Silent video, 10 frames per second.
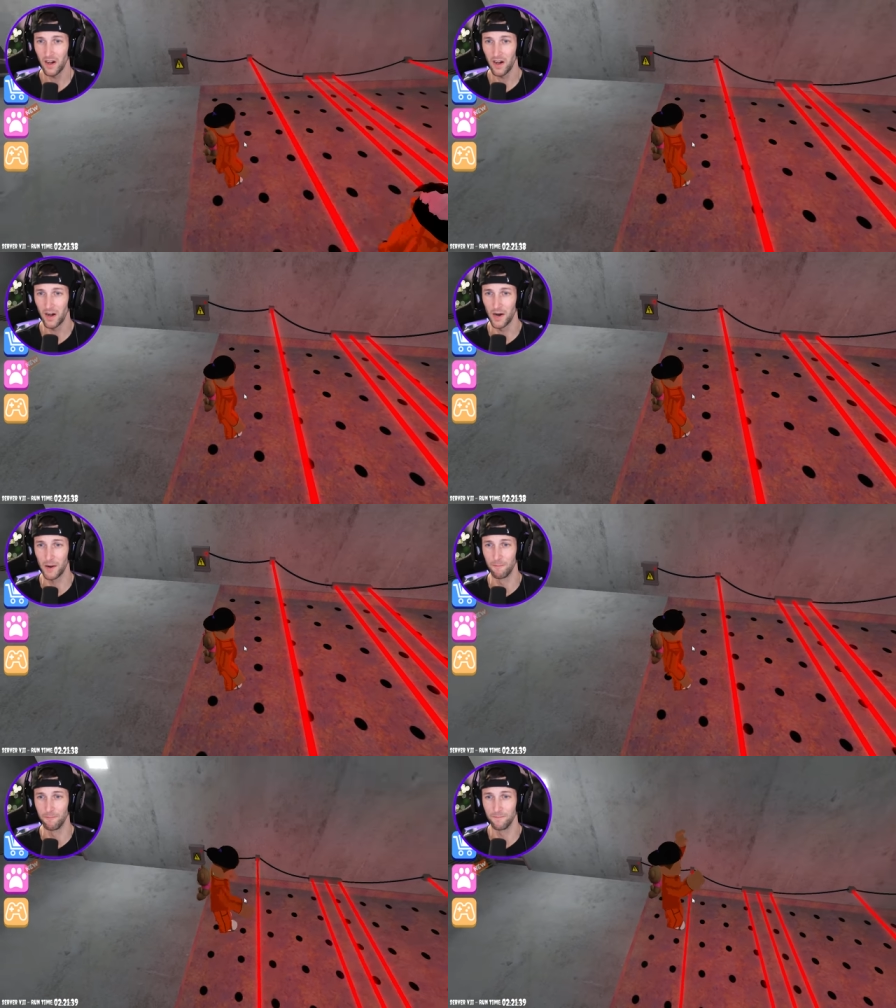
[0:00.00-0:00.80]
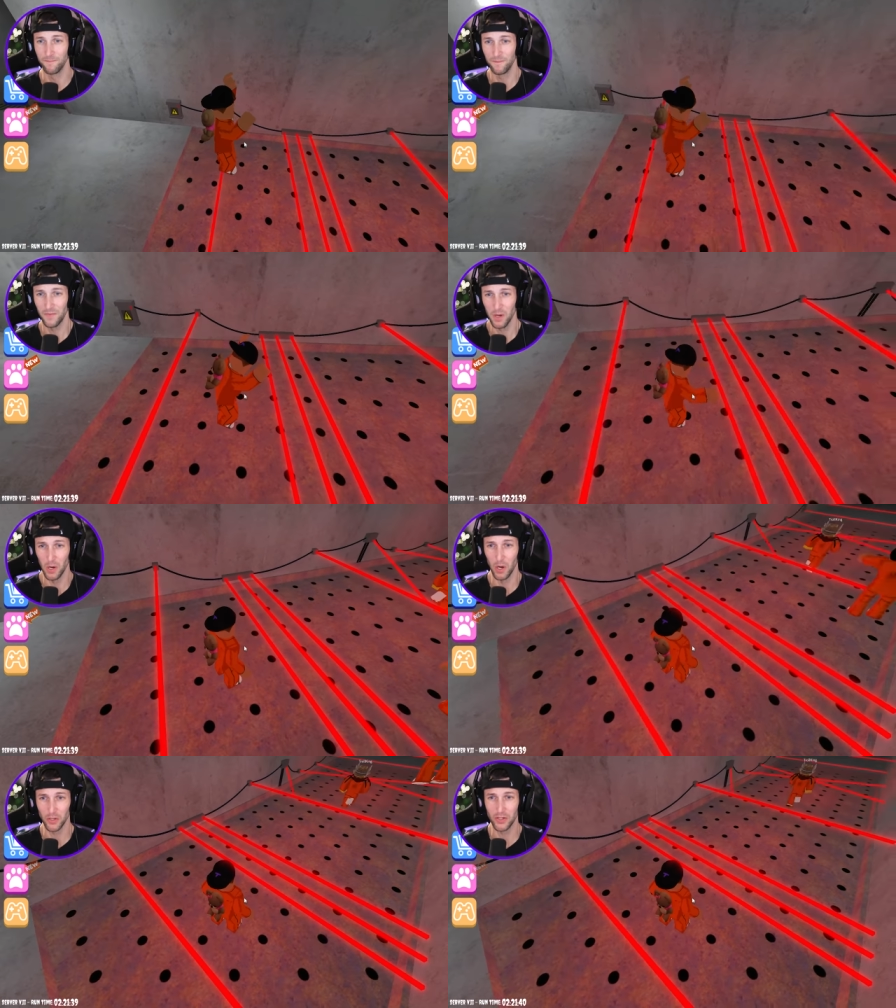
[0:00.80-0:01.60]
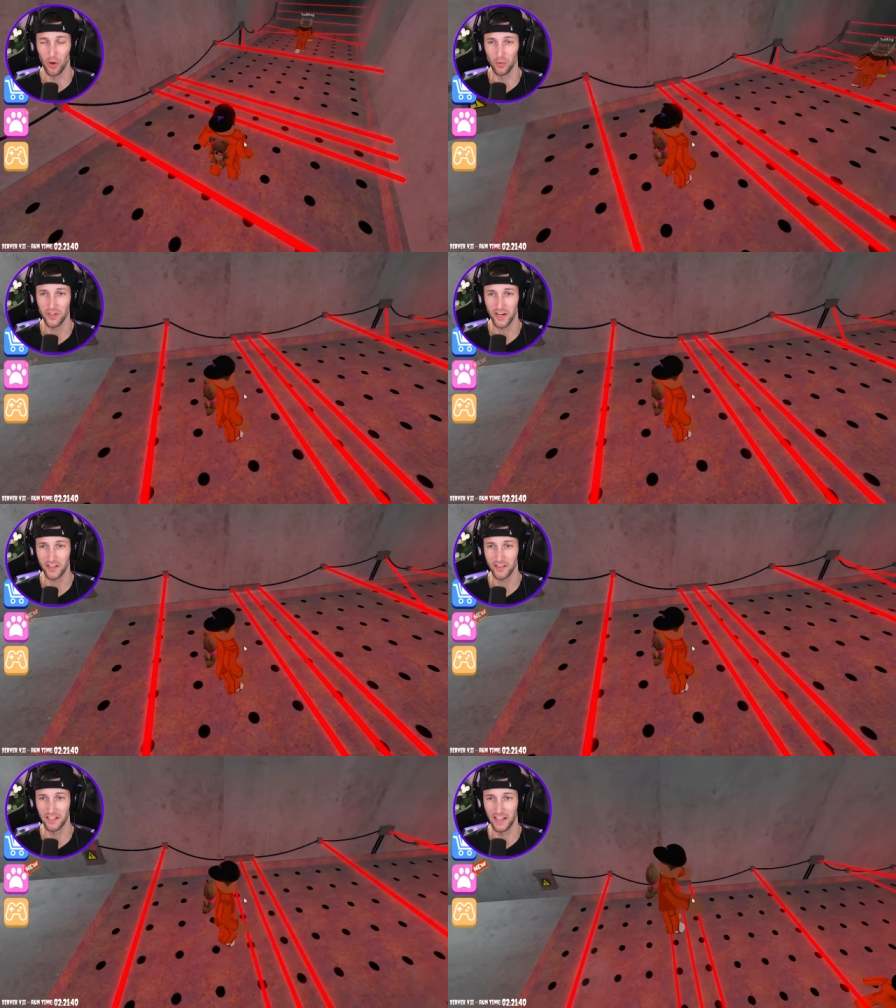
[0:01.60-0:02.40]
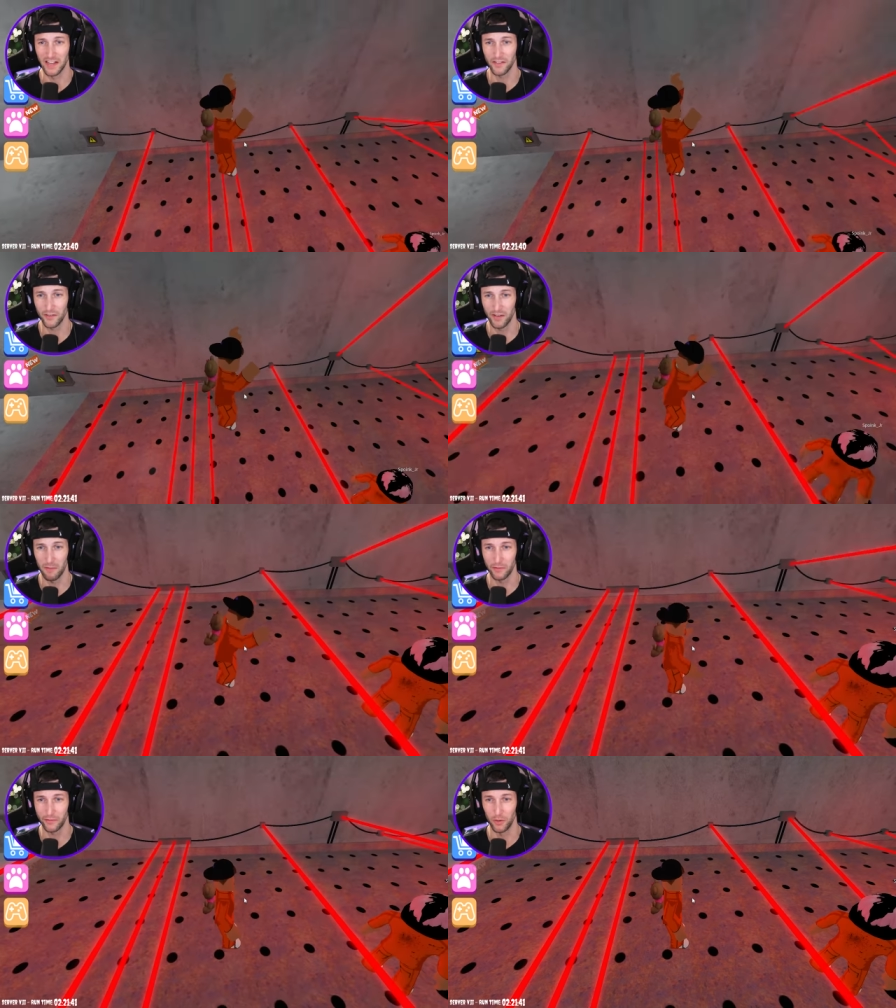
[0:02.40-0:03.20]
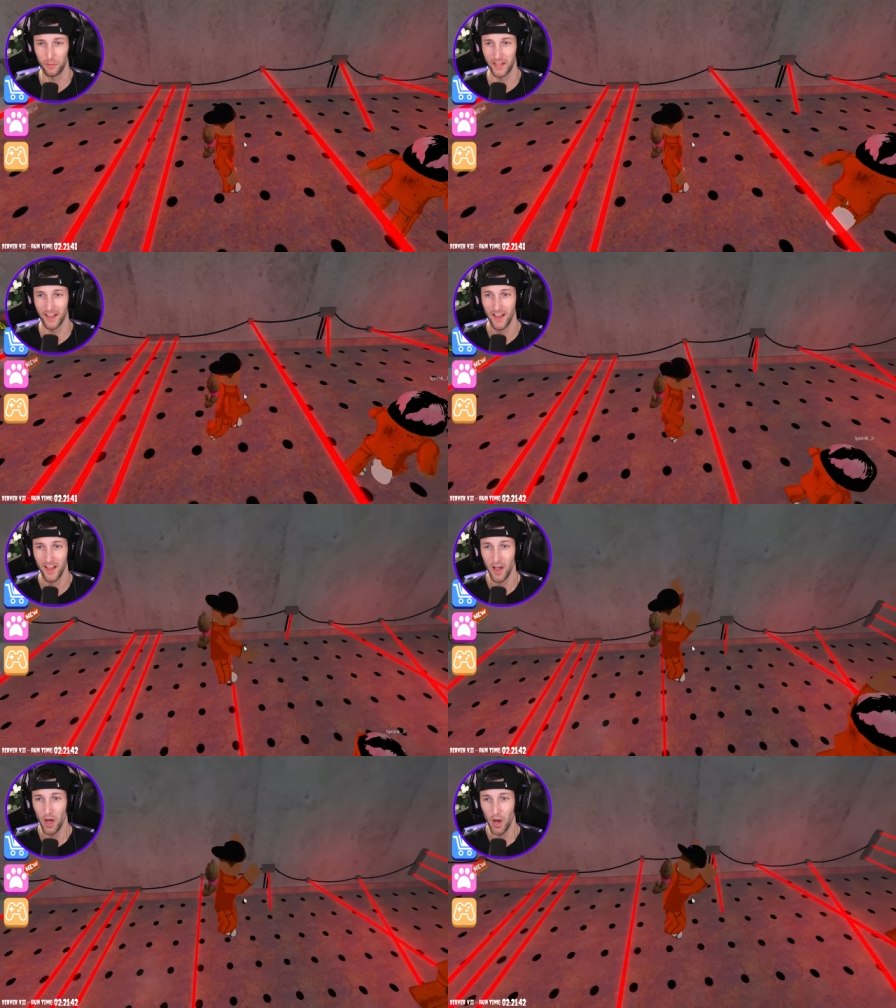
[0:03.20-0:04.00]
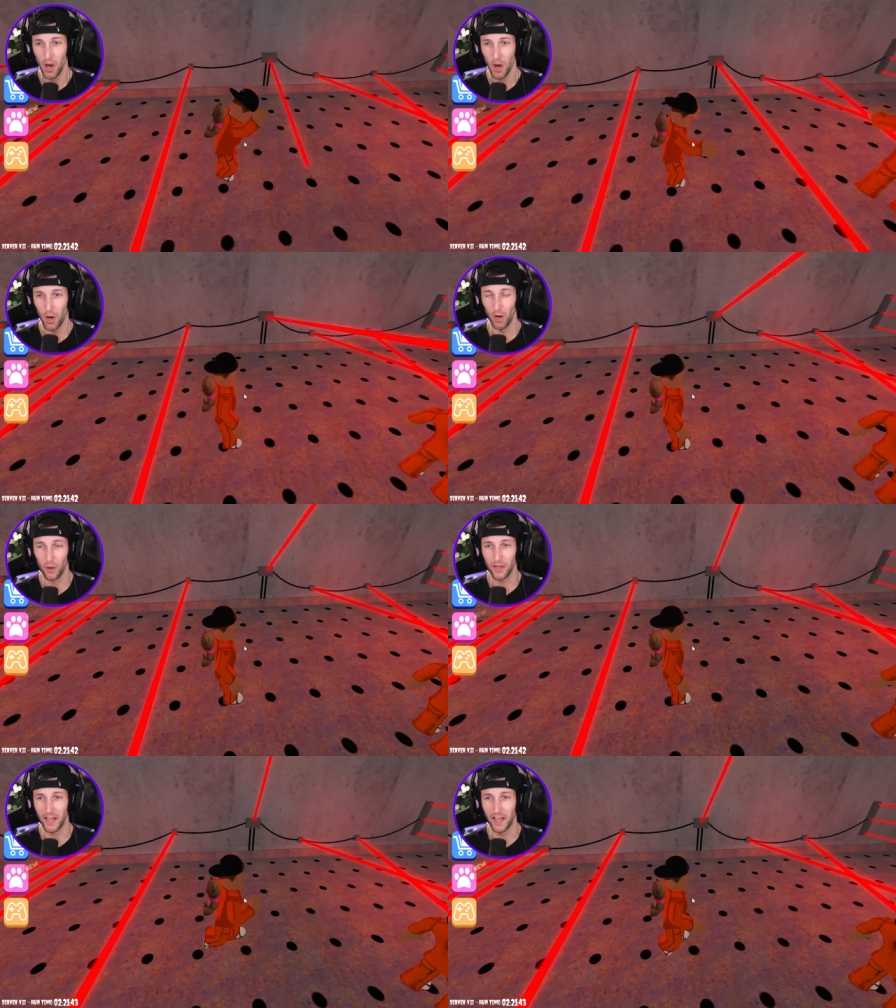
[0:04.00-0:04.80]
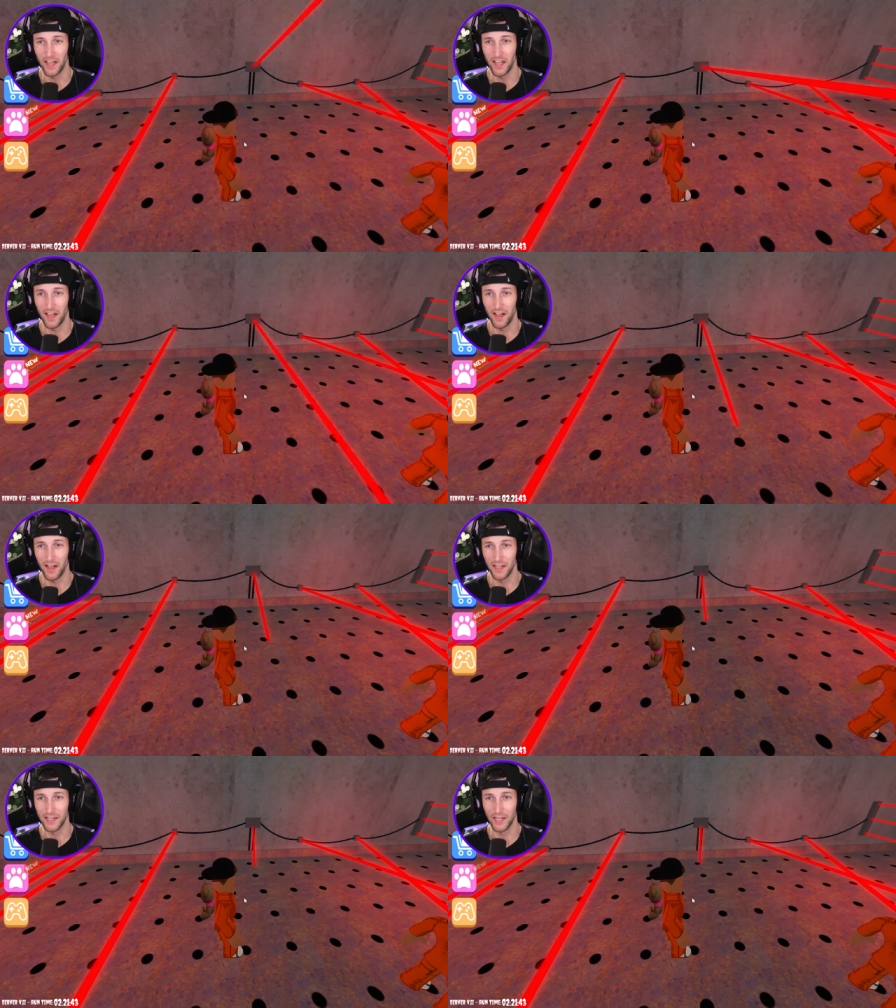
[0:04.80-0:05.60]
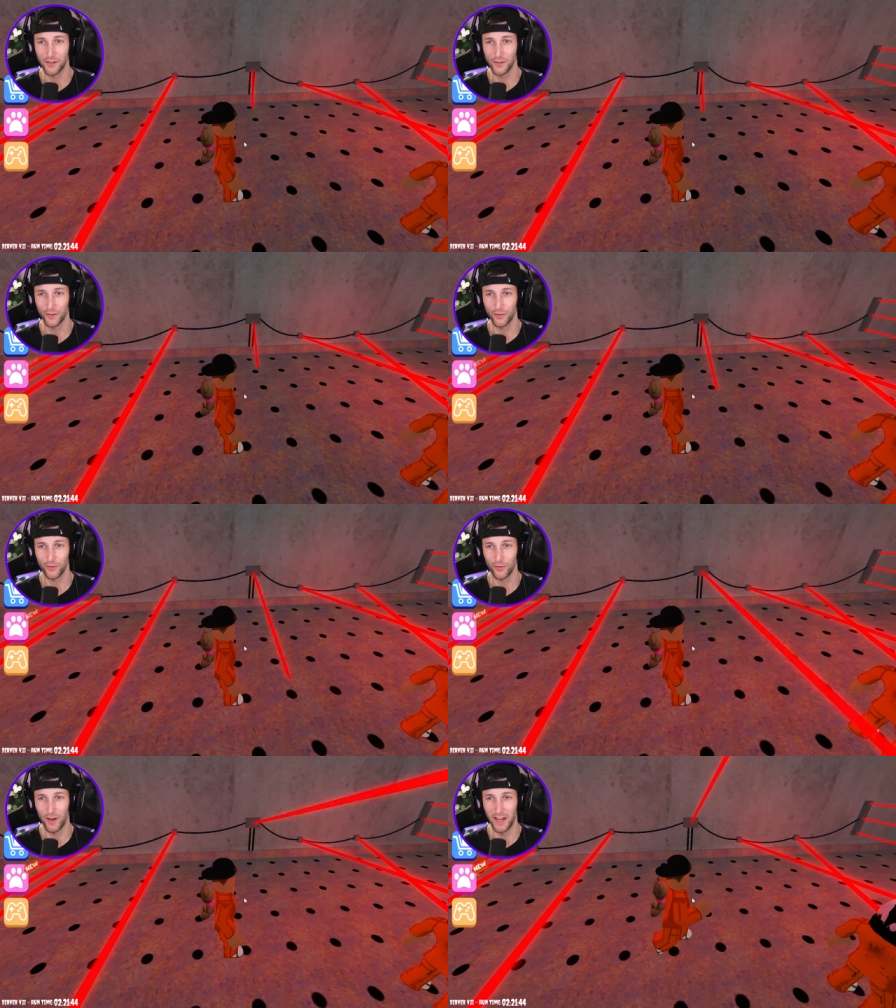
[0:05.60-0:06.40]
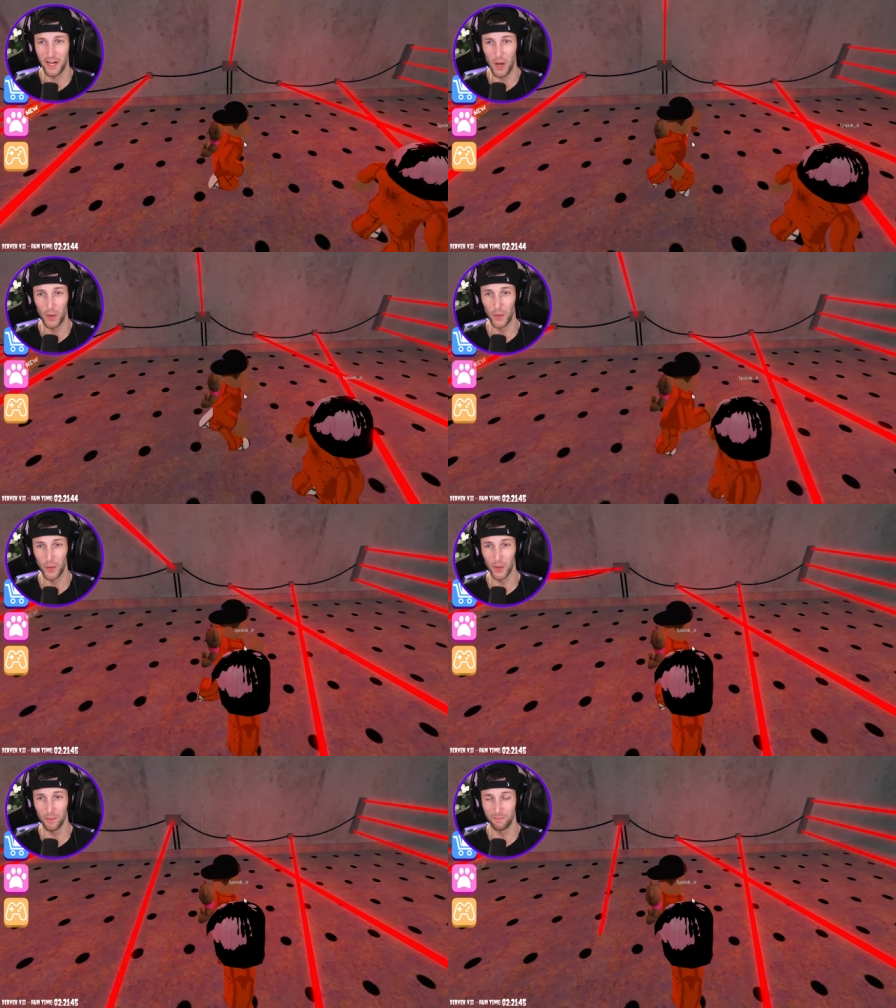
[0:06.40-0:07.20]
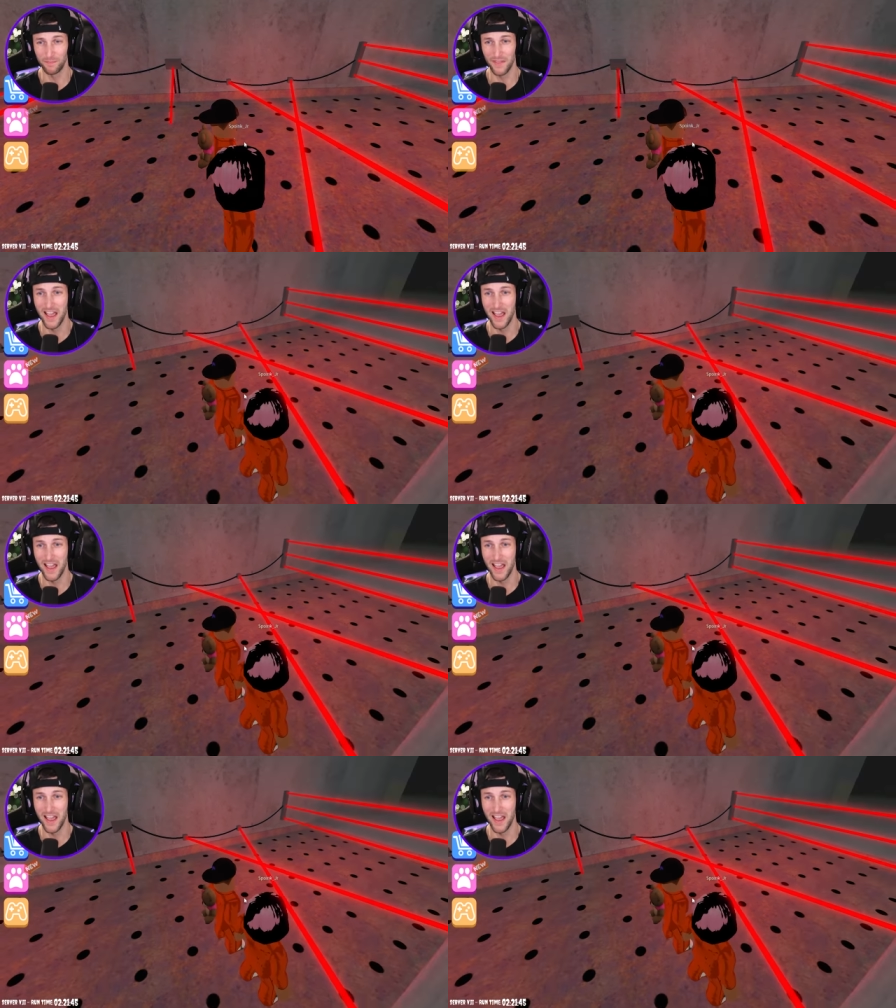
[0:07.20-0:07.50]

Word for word: Um don't touch the lasers, I'm assuming. Okay, let's just try and oop.